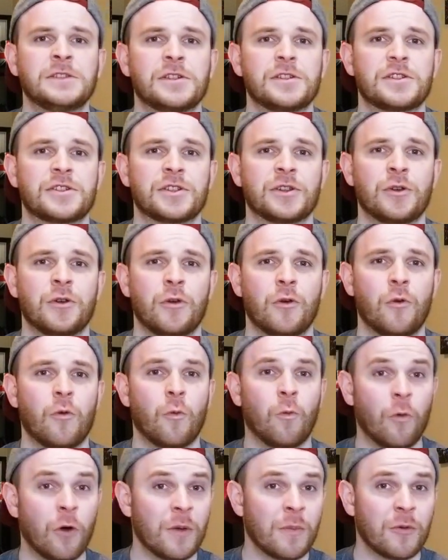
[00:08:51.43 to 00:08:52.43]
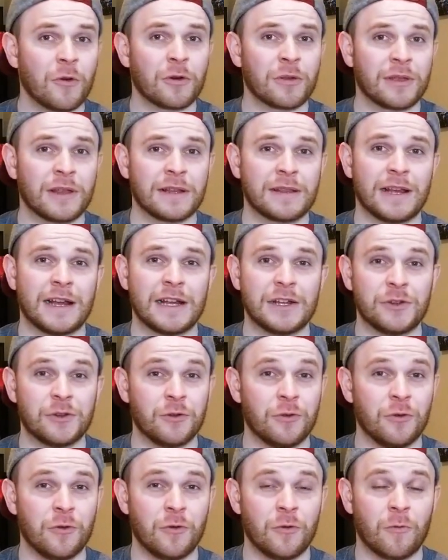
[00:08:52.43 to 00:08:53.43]
So one more thing that I
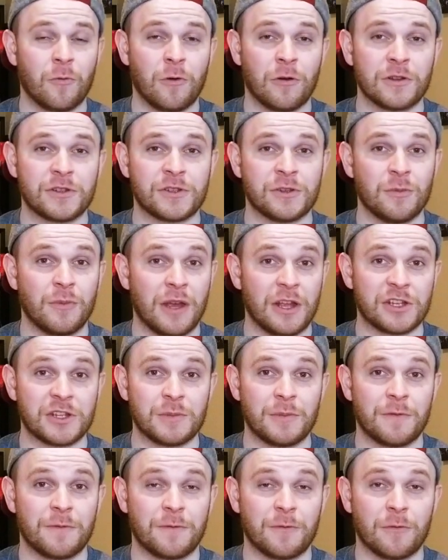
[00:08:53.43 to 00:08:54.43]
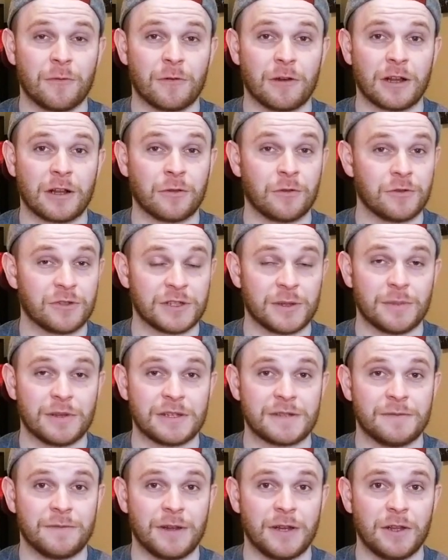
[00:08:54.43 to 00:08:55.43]
do want to mention before I close up
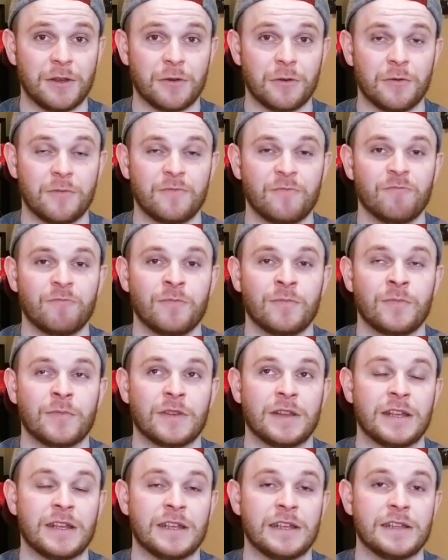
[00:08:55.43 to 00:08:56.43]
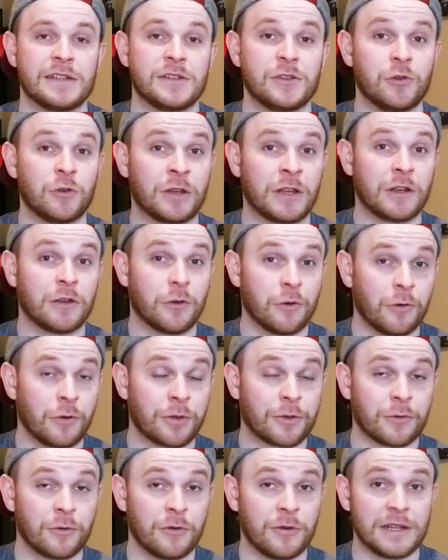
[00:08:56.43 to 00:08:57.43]
this video is you can go
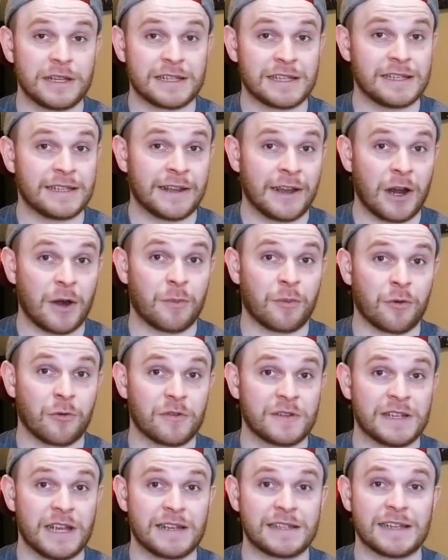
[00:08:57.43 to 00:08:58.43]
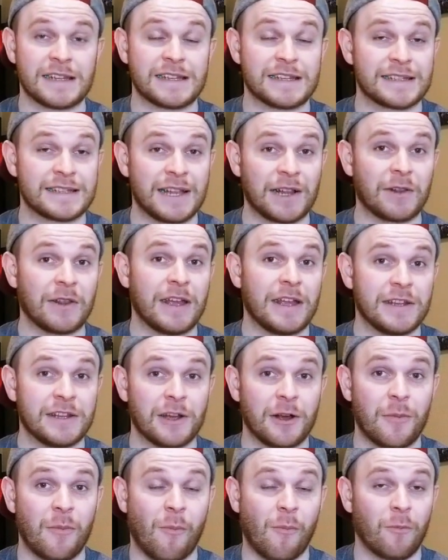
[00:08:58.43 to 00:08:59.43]
through this entire process and still end
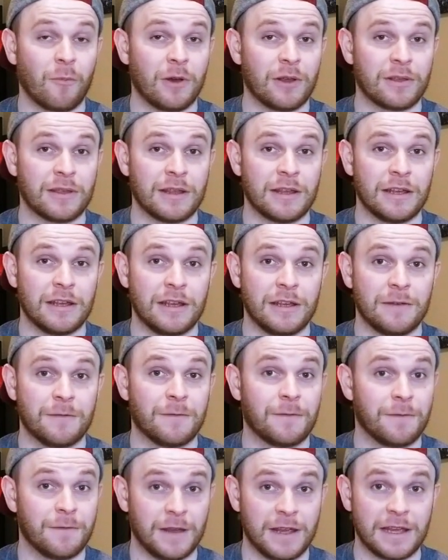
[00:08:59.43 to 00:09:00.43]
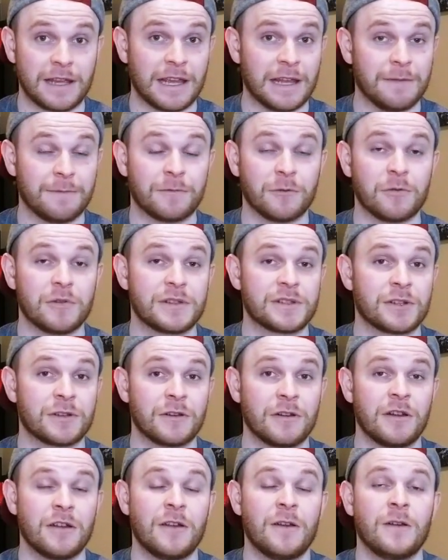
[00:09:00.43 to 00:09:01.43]
up with a fake
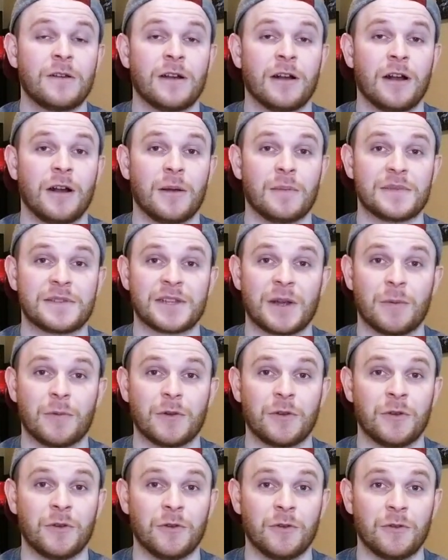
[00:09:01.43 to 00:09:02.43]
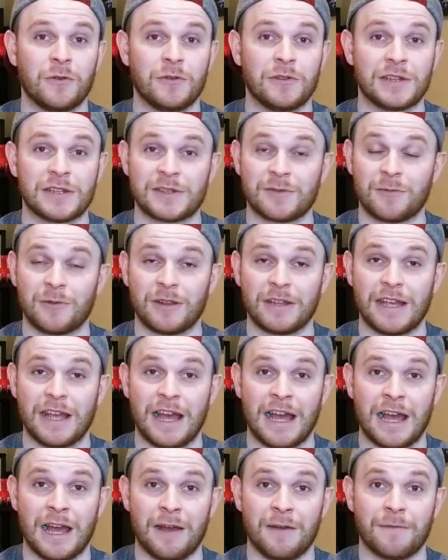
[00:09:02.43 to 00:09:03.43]
influencer, someone who doesn't really
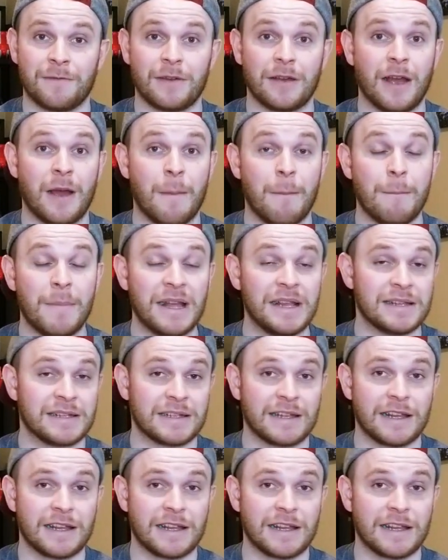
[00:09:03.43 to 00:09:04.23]
have amazing